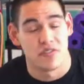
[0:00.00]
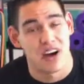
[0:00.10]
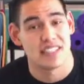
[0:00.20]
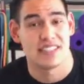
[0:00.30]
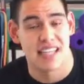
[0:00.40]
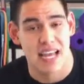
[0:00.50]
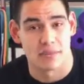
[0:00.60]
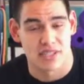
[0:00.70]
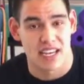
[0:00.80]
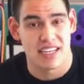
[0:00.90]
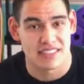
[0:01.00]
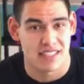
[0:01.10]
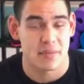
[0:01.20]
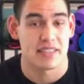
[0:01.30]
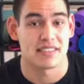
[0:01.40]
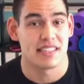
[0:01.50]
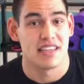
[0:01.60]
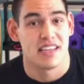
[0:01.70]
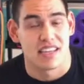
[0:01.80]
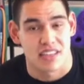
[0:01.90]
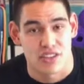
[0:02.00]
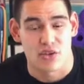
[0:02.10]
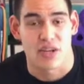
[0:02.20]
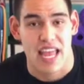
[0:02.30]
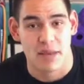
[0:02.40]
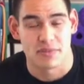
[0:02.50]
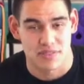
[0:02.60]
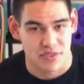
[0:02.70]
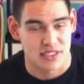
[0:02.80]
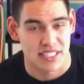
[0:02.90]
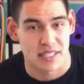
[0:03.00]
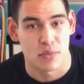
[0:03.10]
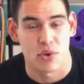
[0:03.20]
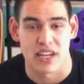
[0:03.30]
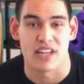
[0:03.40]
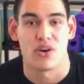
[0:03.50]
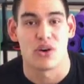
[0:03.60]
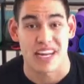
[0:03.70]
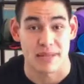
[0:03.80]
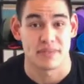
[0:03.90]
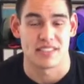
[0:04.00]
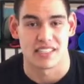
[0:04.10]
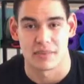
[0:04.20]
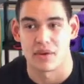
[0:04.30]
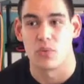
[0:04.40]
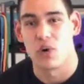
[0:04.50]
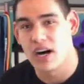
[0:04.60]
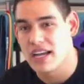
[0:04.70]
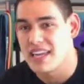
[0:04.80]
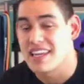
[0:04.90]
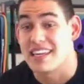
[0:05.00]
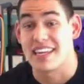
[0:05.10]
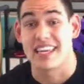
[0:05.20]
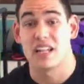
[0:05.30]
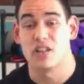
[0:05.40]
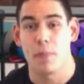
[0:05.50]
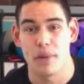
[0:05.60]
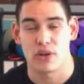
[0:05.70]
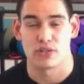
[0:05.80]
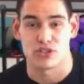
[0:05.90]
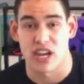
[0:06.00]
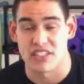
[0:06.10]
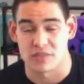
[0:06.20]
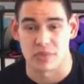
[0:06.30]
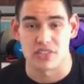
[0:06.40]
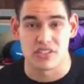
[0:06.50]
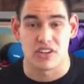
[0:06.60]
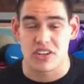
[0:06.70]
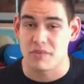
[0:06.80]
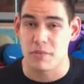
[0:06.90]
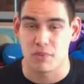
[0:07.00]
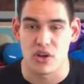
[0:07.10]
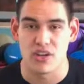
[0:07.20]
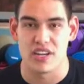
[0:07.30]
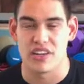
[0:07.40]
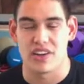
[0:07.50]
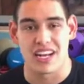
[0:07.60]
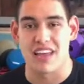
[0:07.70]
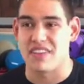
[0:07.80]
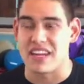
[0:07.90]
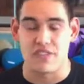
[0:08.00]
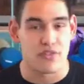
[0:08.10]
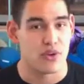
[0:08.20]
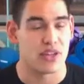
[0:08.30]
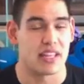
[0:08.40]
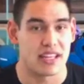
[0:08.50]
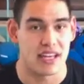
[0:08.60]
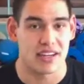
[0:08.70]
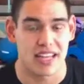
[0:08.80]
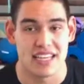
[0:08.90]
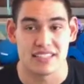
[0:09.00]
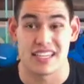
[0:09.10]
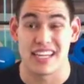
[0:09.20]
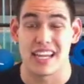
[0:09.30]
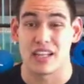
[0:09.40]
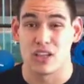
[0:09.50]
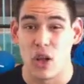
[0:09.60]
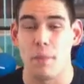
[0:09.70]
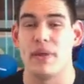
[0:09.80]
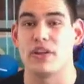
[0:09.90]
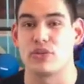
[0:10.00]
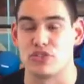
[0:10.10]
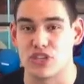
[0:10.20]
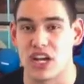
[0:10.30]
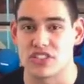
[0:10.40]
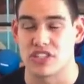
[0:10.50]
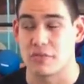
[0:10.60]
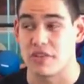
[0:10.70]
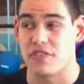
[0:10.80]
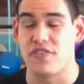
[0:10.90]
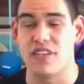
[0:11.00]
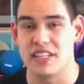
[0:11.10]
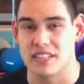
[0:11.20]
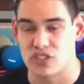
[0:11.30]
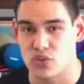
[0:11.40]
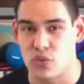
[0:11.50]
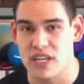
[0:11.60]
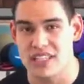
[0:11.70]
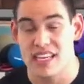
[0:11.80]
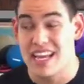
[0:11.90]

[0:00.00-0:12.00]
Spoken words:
fasted abs, okay? So that means doing abs first thing in the morning on an empty stomach. Why? You're gonna get a lot better contraction because you're not gonna be bloated, you're not gonna have any food in the gut, okay? So you're gonna get a lot better contraction, you're gonna be feeling the squeeze